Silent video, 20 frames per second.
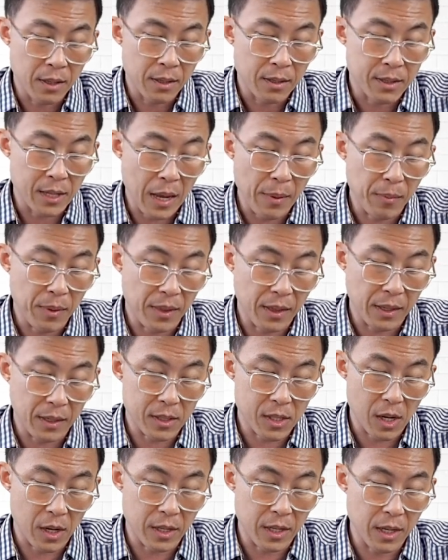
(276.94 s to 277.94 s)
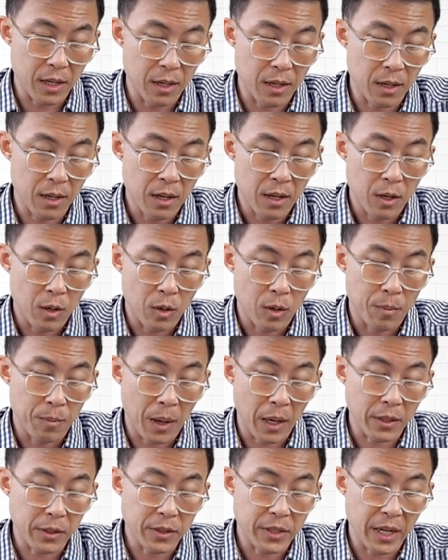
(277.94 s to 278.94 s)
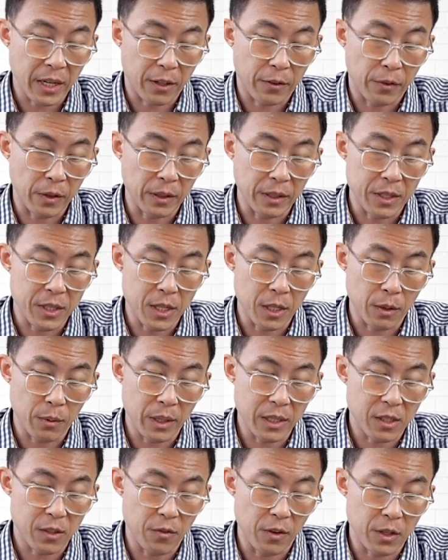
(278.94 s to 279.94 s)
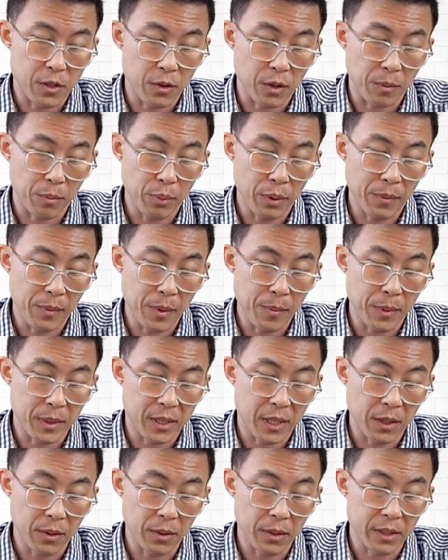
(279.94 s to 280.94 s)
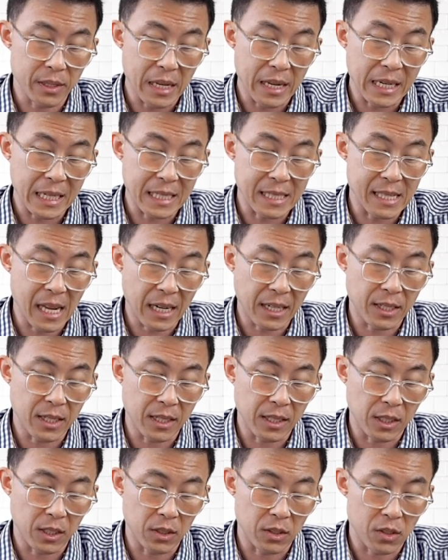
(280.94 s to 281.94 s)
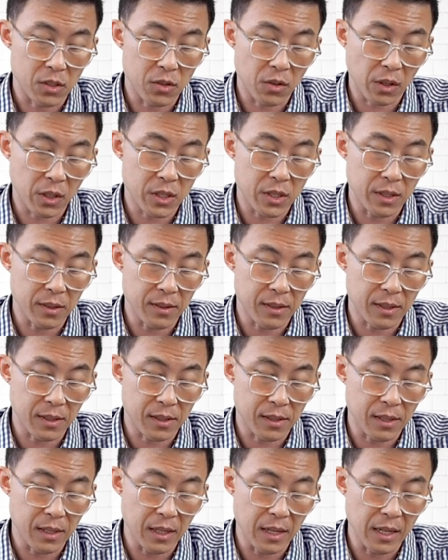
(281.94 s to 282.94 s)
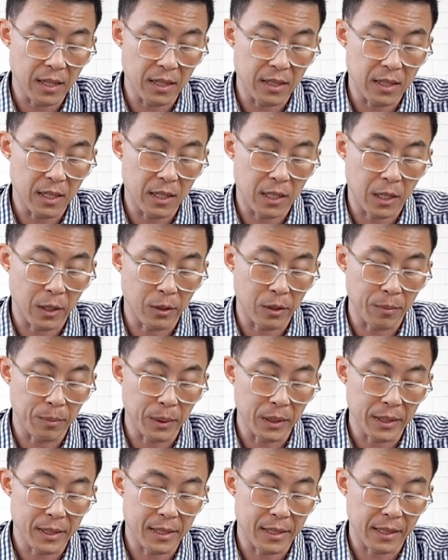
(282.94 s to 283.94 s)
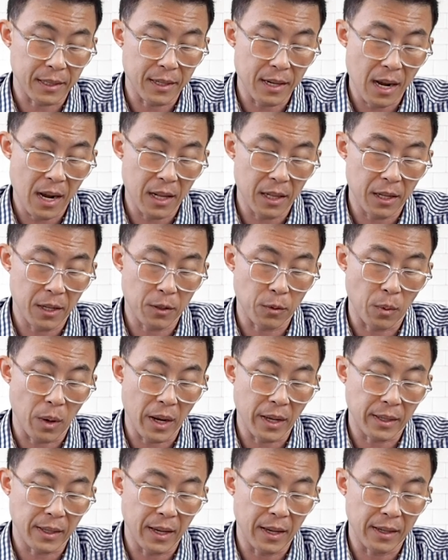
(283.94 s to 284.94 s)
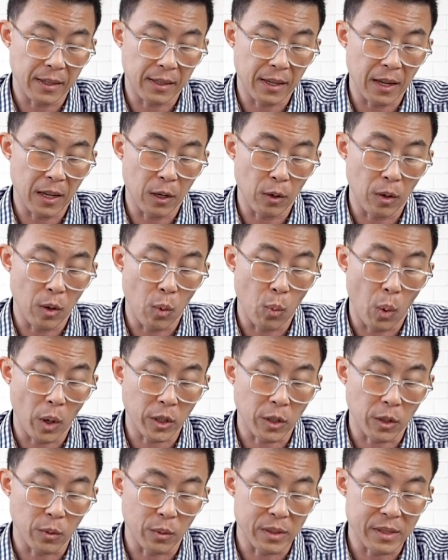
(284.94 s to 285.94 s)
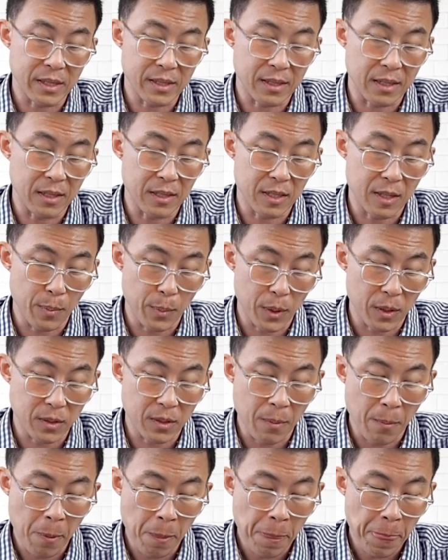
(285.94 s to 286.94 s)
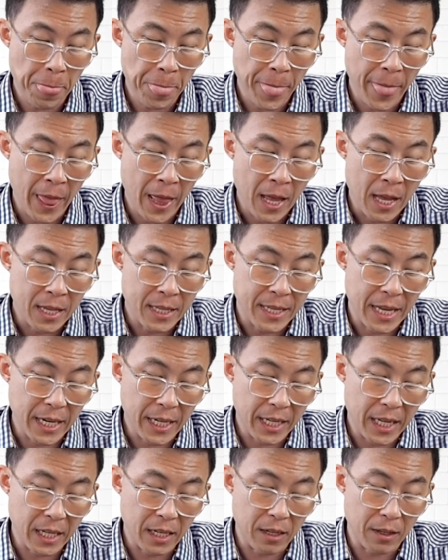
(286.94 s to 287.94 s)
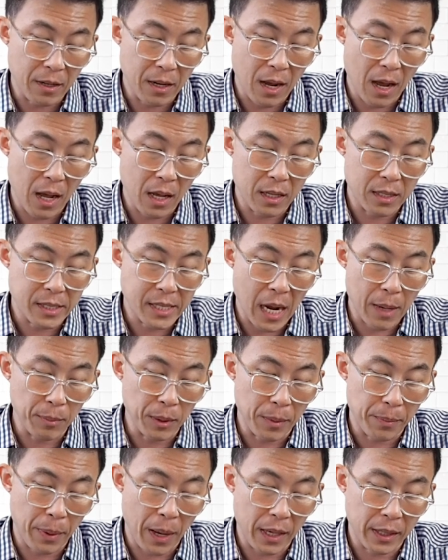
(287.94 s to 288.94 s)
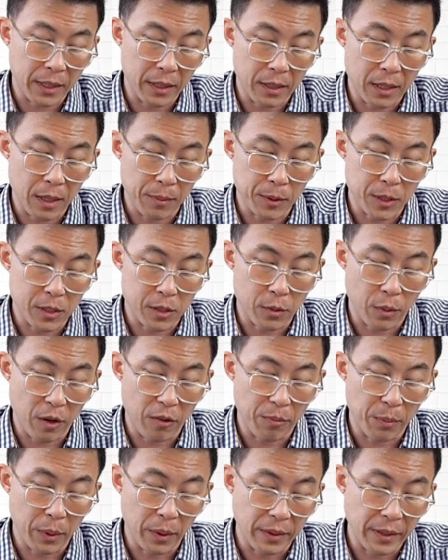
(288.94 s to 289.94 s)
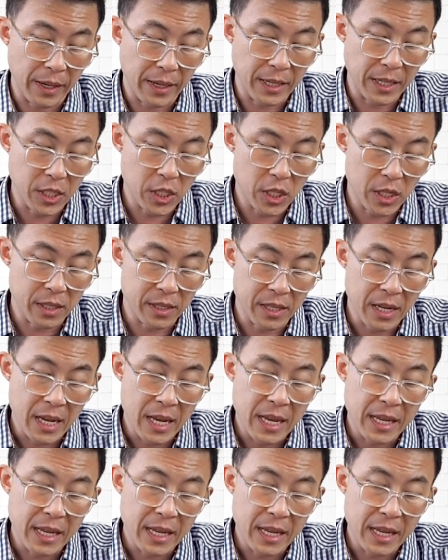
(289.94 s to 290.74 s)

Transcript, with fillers: same things on here. Modern tech-friendly silhouettes featuring premium materials and exacting construction, sixteen eighty D coated ballistic nylon, Y K K water-resistant zippers, dedicated tablet pocket up to twelve point nine inches,